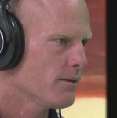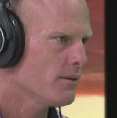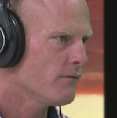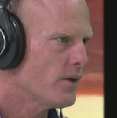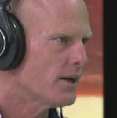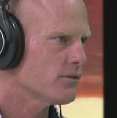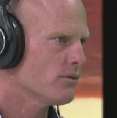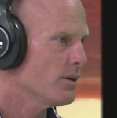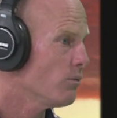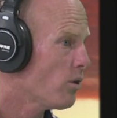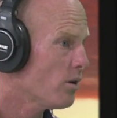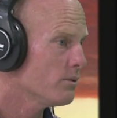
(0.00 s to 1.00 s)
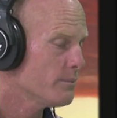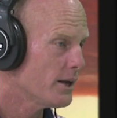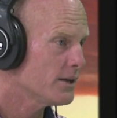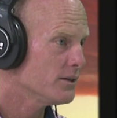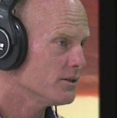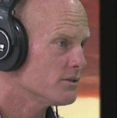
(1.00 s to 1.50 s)
the facts around why we're
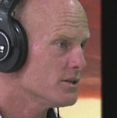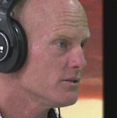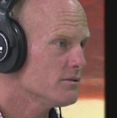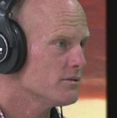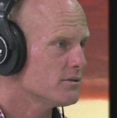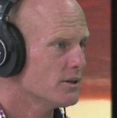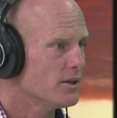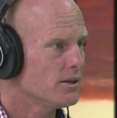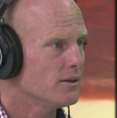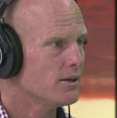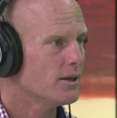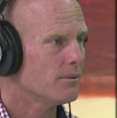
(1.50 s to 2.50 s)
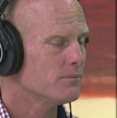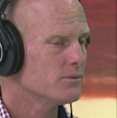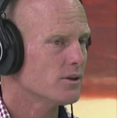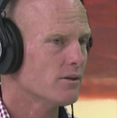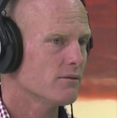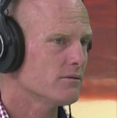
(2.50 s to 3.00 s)
making decisions, and
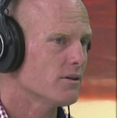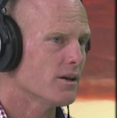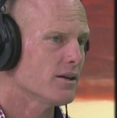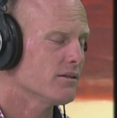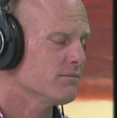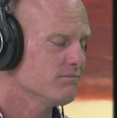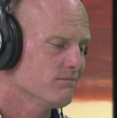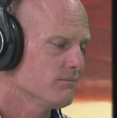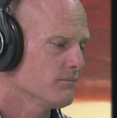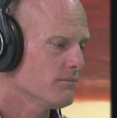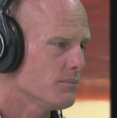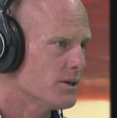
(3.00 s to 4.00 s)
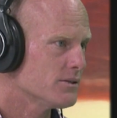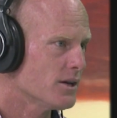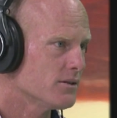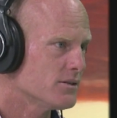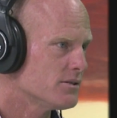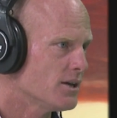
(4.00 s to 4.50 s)
so they can best
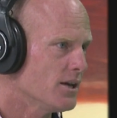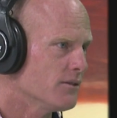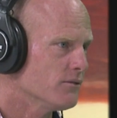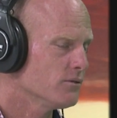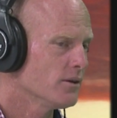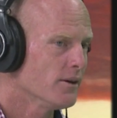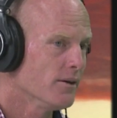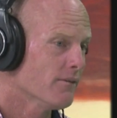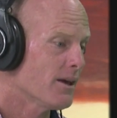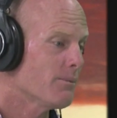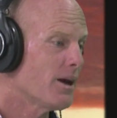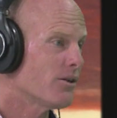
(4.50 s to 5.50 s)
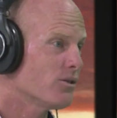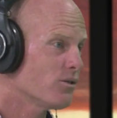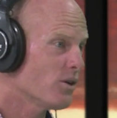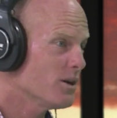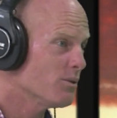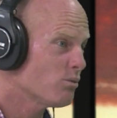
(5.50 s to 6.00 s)
understand. They may not
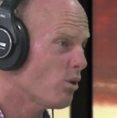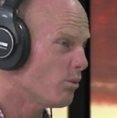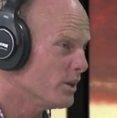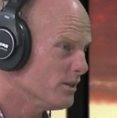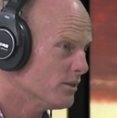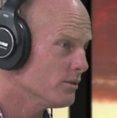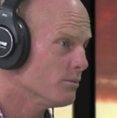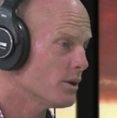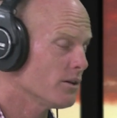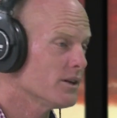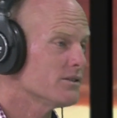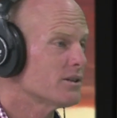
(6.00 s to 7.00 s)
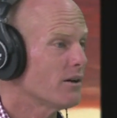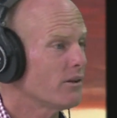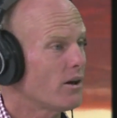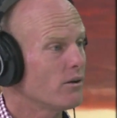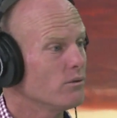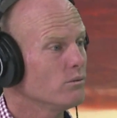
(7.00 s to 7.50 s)
agree with what we do, but at least they'll
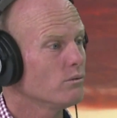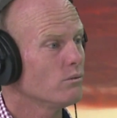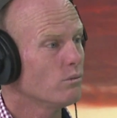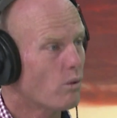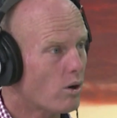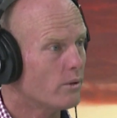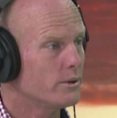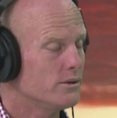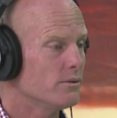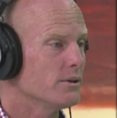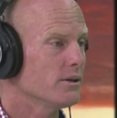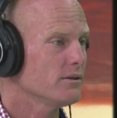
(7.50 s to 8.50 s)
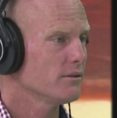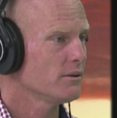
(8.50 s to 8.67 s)
know why we're doing it.